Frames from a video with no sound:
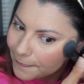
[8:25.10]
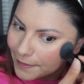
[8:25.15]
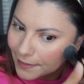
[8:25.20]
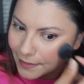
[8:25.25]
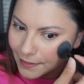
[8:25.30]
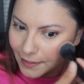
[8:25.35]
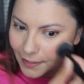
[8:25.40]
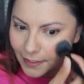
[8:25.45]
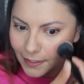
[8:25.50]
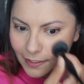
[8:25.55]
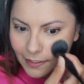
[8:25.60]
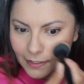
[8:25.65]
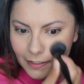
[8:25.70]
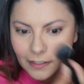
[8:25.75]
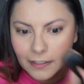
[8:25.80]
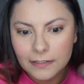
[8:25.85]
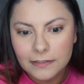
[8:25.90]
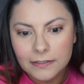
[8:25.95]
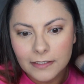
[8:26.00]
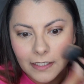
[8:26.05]
Like it
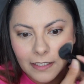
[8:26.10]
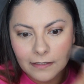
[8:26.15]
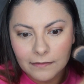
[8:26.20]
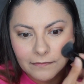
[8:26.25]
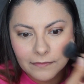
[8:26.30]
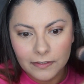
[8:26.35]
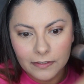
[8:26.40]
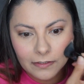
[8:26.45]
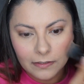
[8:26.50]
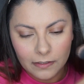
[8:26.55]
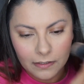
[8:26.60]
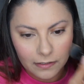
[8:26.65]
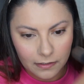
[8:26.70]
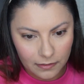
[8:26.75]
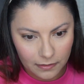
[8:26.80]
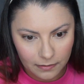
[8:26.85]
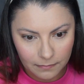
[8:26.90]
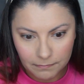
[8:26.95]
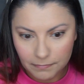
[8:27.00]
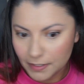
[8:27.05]
does have a
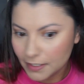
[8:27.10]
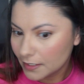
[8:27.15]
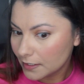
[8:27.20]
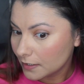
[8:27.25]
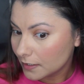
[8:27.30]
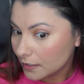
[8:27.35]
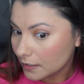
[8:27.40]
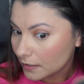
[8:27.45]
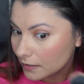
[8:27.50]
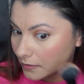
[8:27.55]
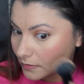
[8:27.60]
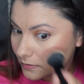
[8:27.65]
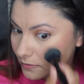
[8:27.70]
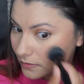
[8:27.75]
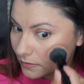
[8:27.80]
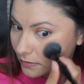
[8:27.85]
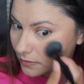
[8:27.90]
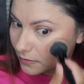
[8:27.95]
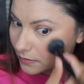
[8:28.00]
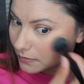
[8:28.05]
lot of blending
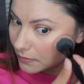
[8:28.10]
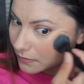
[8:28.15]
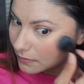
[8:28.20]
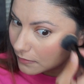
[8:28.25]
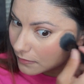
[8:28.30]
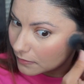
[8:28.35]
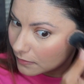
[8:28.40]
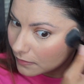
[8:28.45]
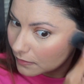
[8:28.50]
to do.